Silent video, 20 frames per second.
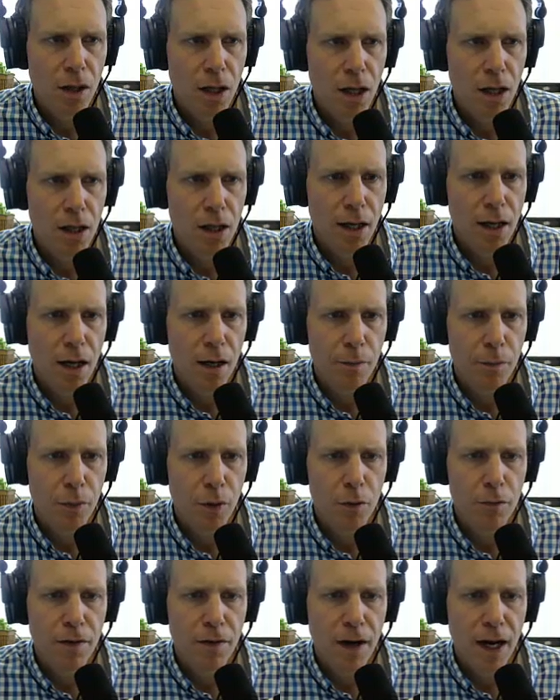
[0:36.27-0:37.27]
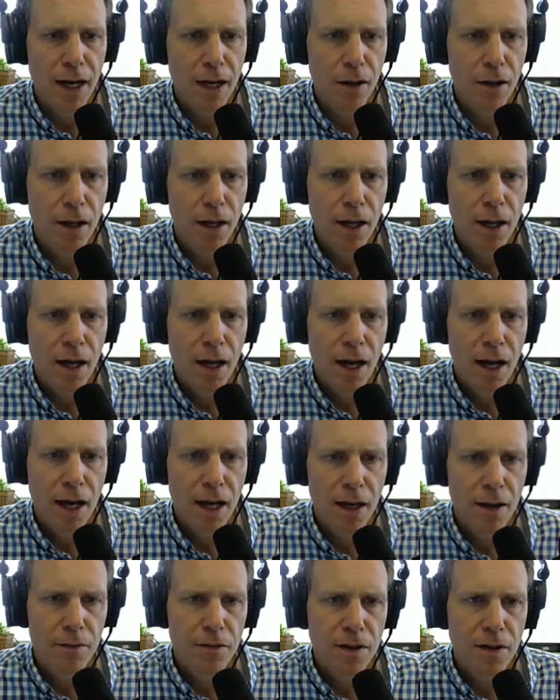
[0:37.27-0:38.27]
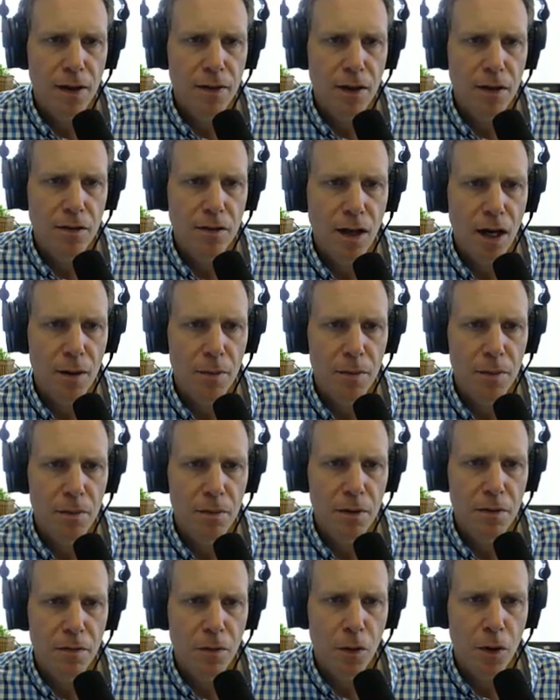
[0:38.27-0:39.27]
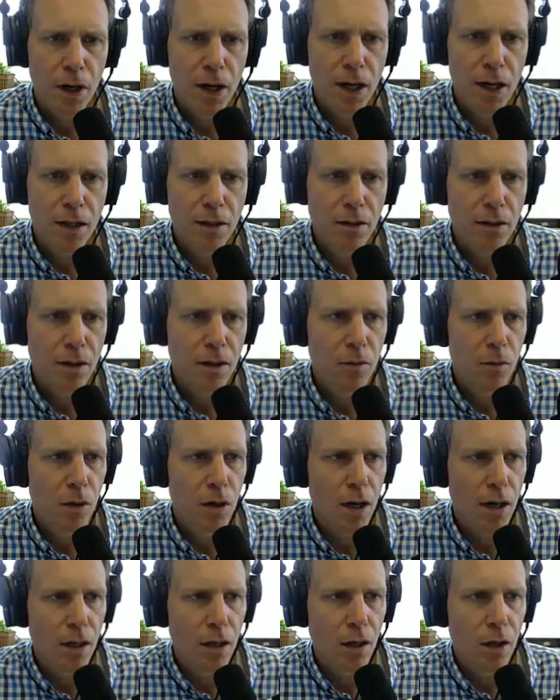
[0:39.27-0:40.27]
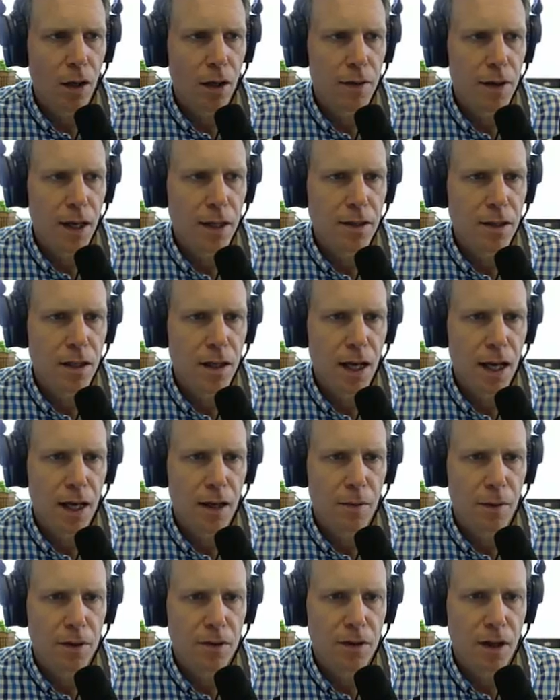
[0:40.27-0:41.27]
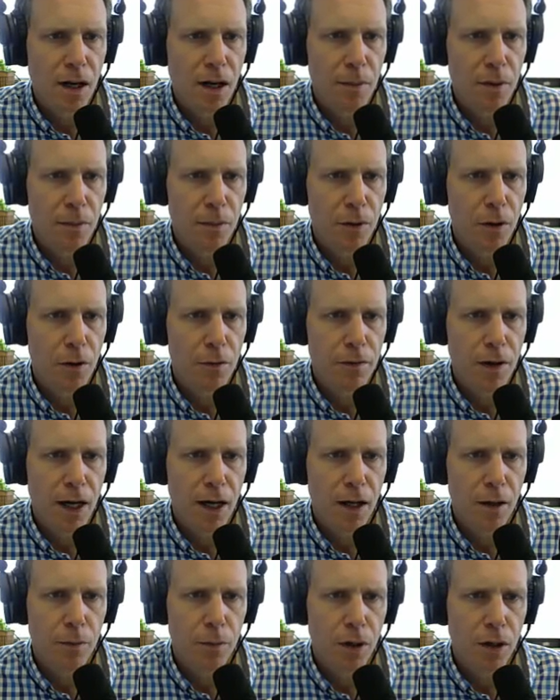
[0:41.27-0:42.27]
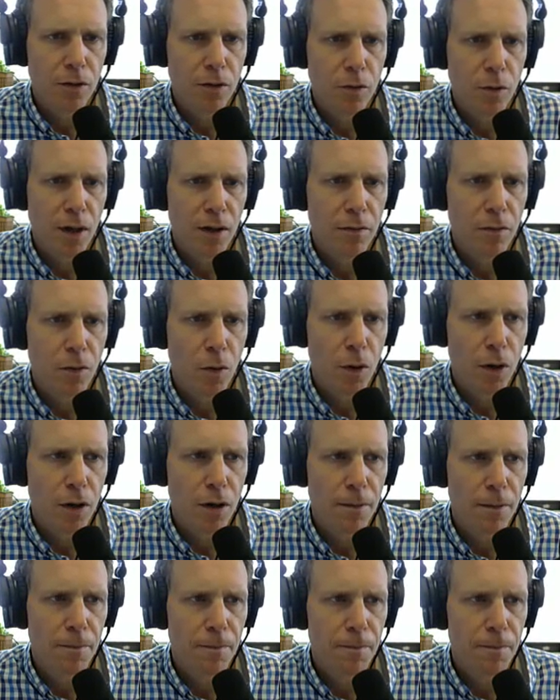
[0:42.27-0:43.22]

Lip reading: You can click on profile. I have set this up beforehand, and we're not going to look at that today, but set up the profile, pretty straightforward.